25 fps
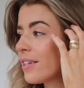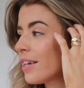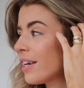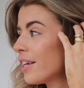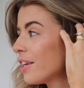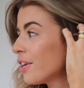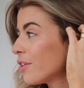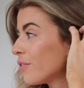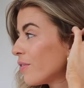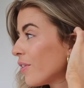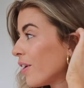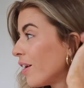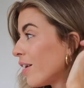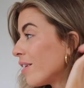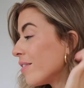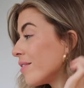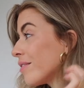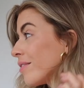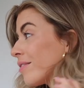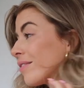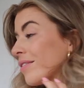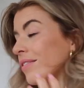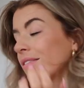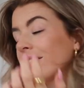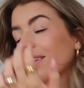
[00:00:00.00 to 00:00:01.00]
in
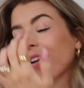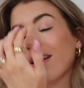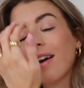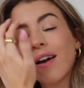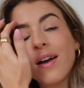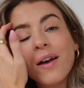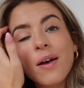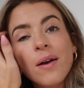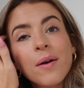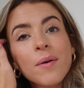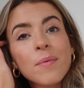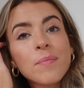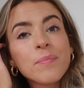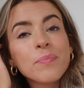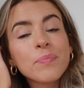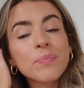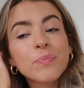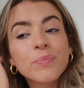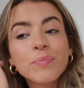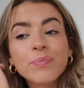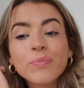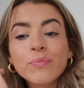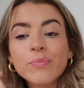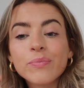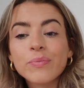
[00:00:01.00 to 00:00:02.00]
advance
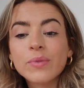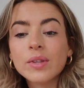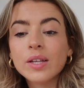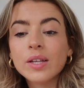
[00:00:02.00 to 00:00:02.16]
um